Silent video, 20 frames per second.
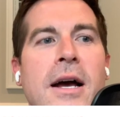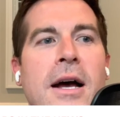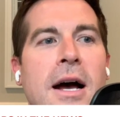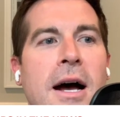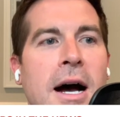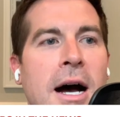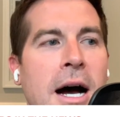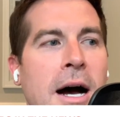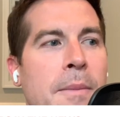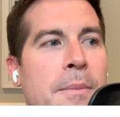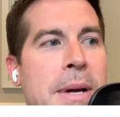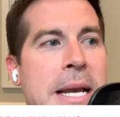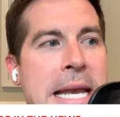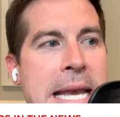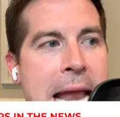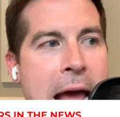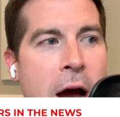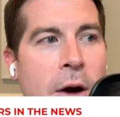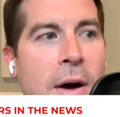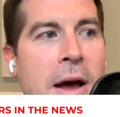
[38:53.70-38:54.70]
Uh, but
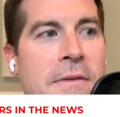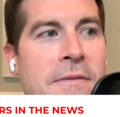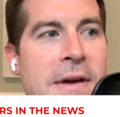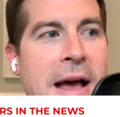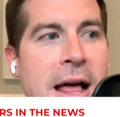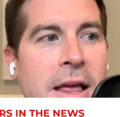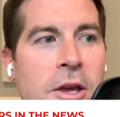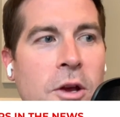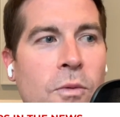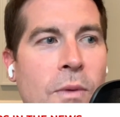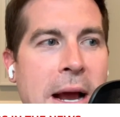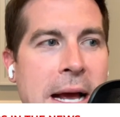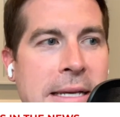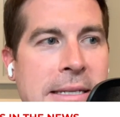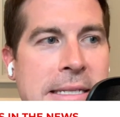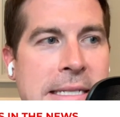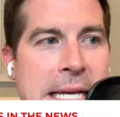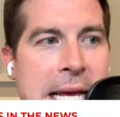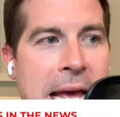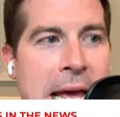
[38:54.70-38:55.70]
now I value
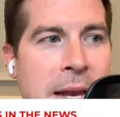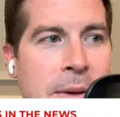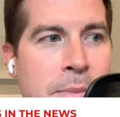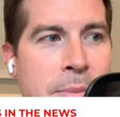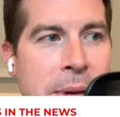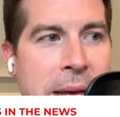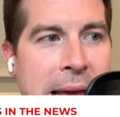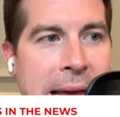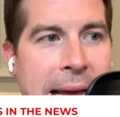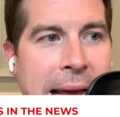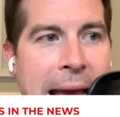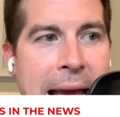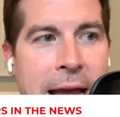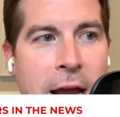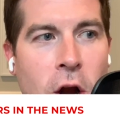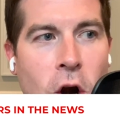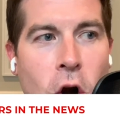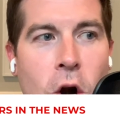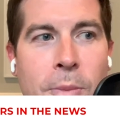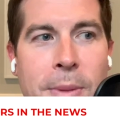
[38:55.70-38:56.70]
rest and being a
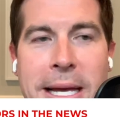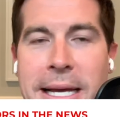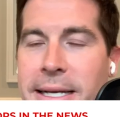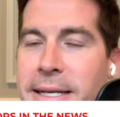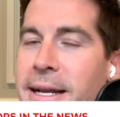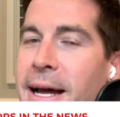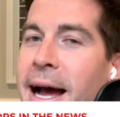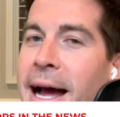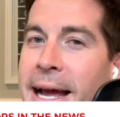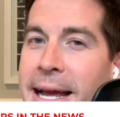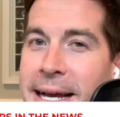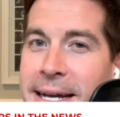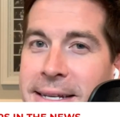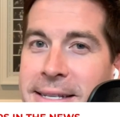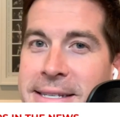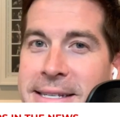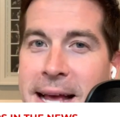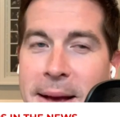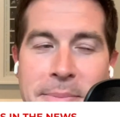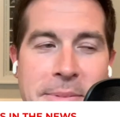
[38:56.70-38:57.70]
hermit. I
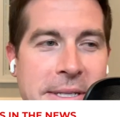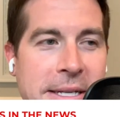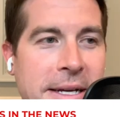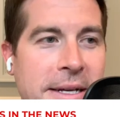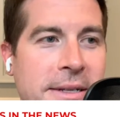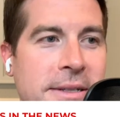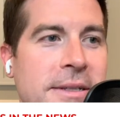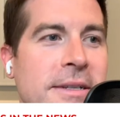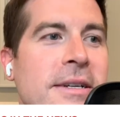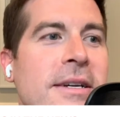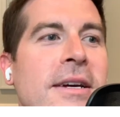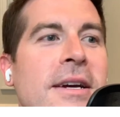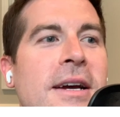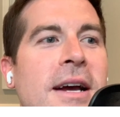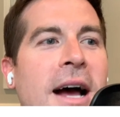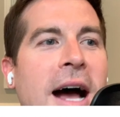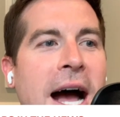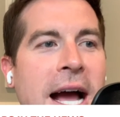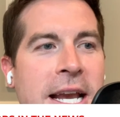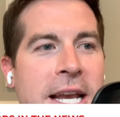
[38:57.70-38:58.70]
accept it.
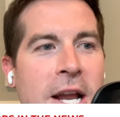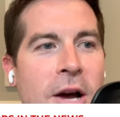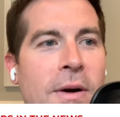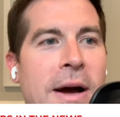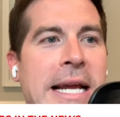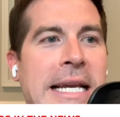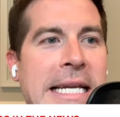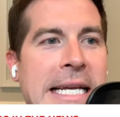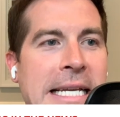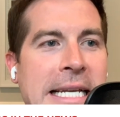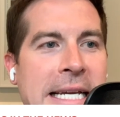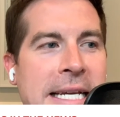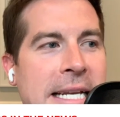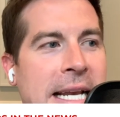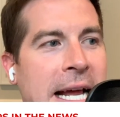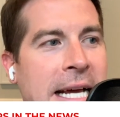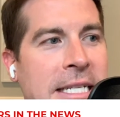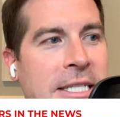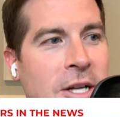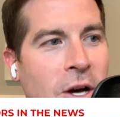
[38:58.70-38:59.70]
I know I need it, and
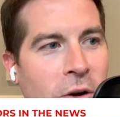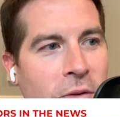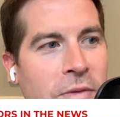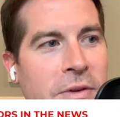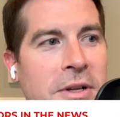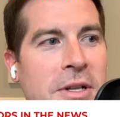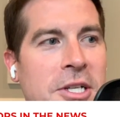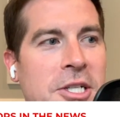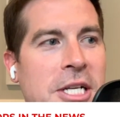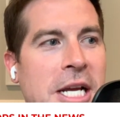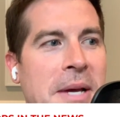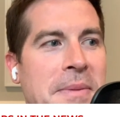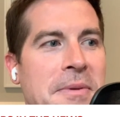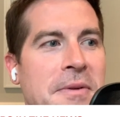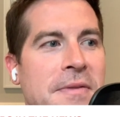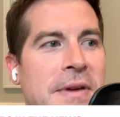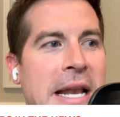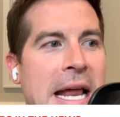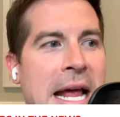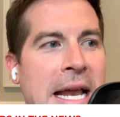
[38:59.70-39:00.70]
I don't feel ashamed
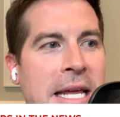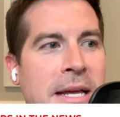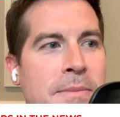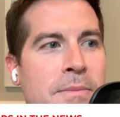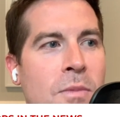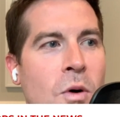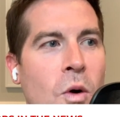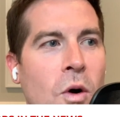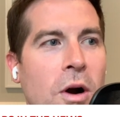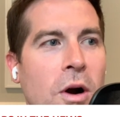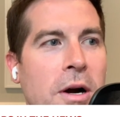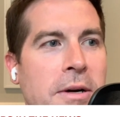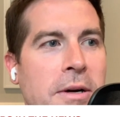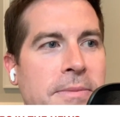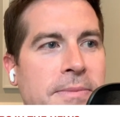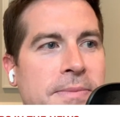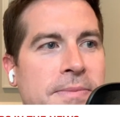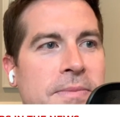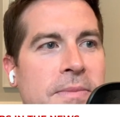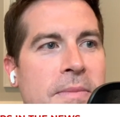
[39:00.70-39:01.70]
of it anymore.
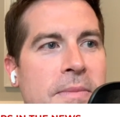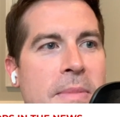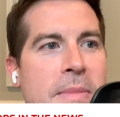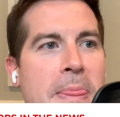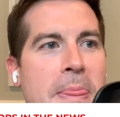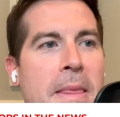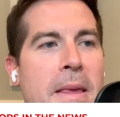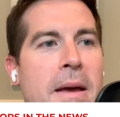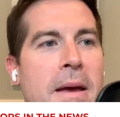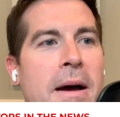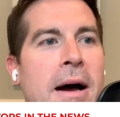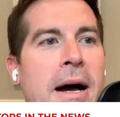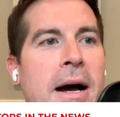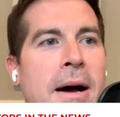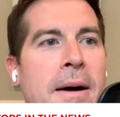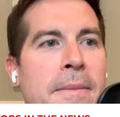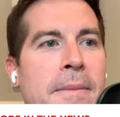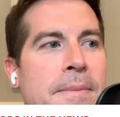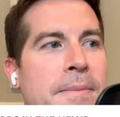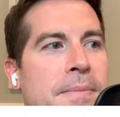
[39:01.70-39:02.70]

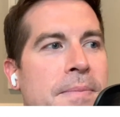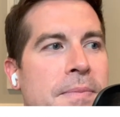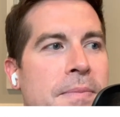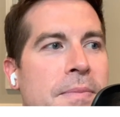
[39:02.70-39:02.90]
Um,